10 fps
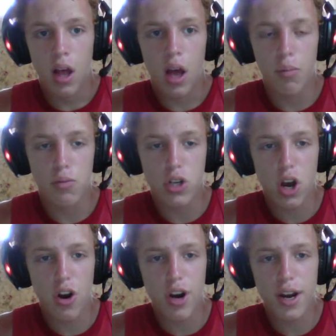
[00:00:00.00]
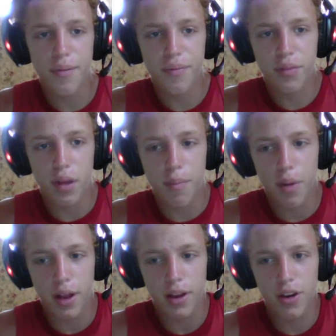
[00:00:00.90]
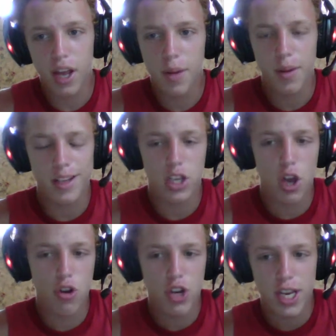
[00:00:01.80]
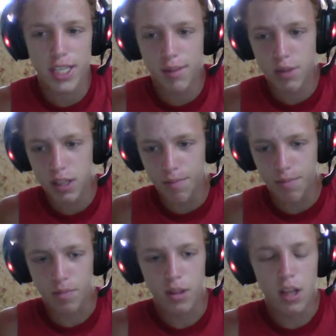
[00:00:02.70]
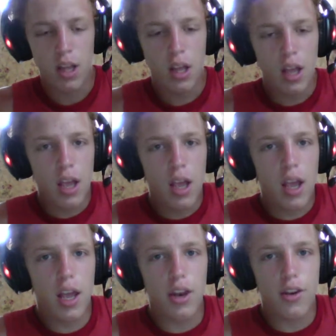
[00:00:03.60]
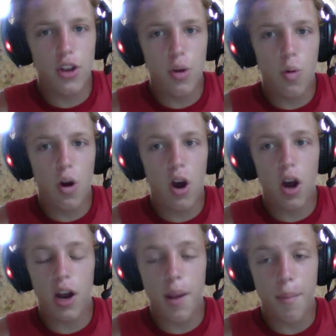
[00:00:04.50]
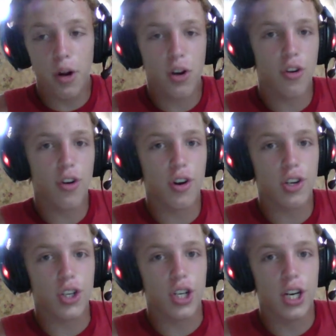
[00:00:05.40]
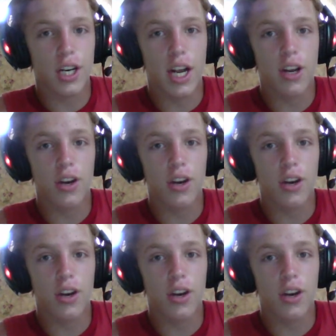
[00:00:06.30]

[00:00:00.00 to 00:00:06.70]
I'm sorry, but your name is O.J. Simpson, and you are a murderer, and I do